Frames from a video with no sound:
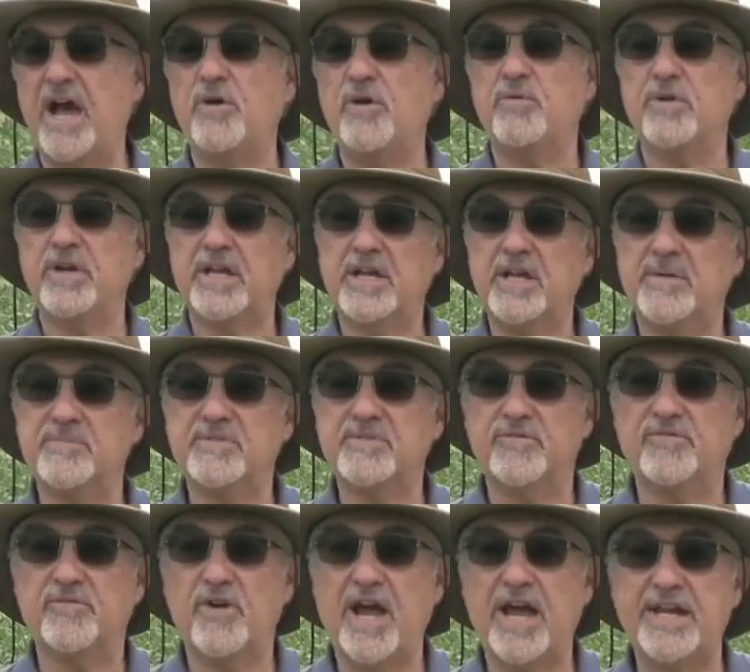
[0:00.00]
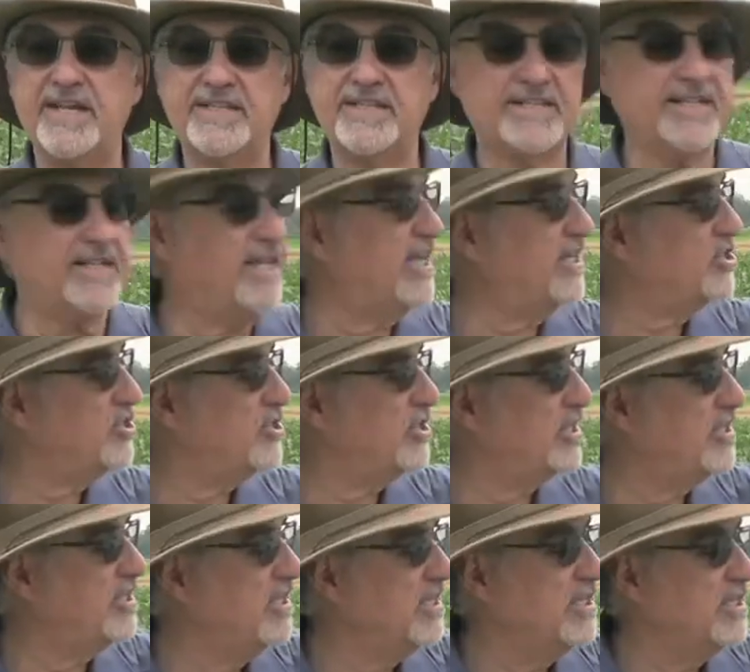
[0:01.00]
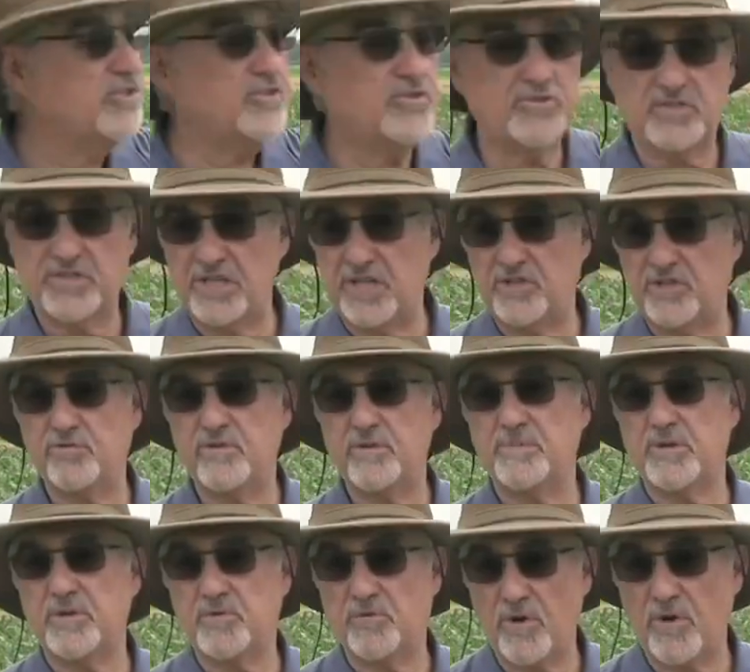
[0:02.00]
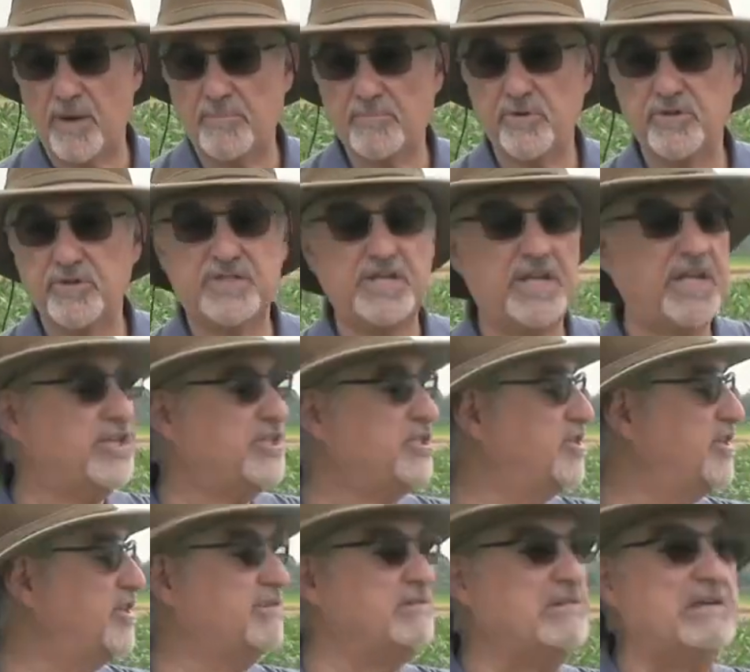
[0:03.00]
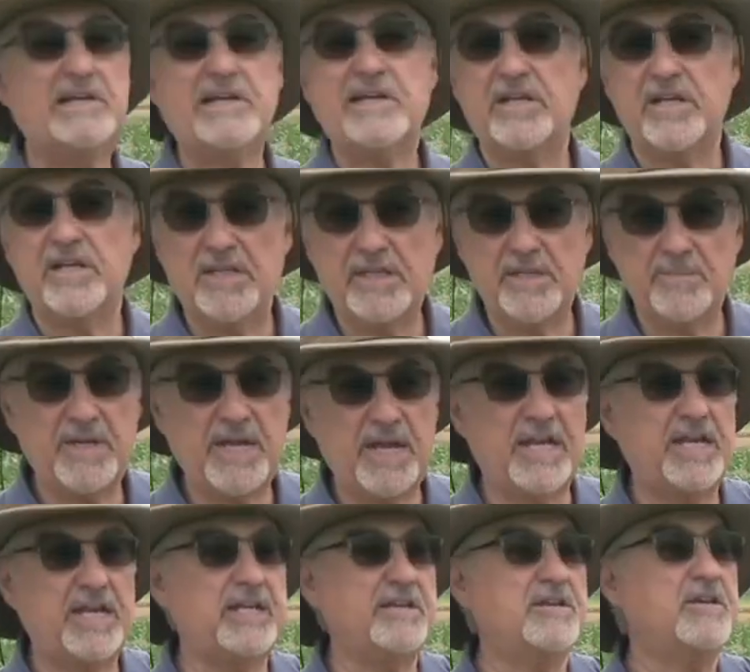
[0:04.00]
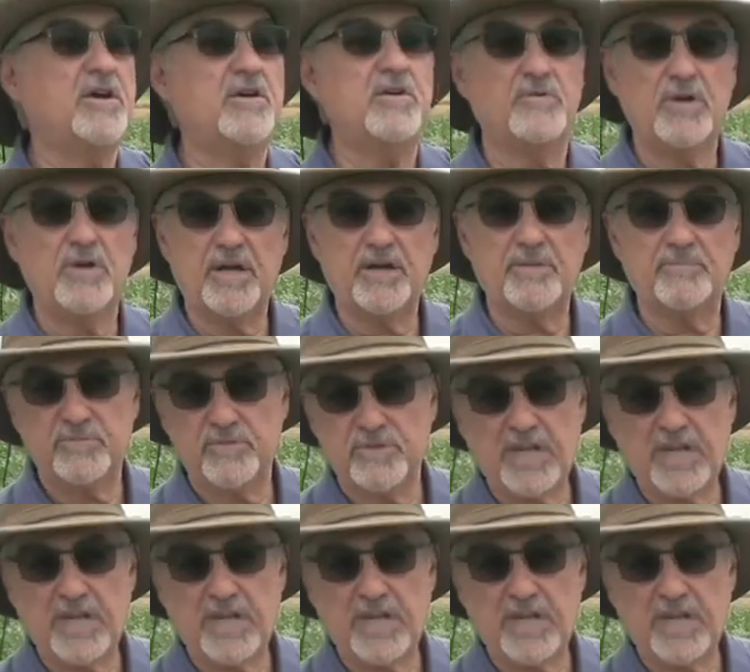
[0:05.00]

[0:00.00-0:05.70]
out when it comes to variety selection. So seed treatment, crop rotation, eliminating um,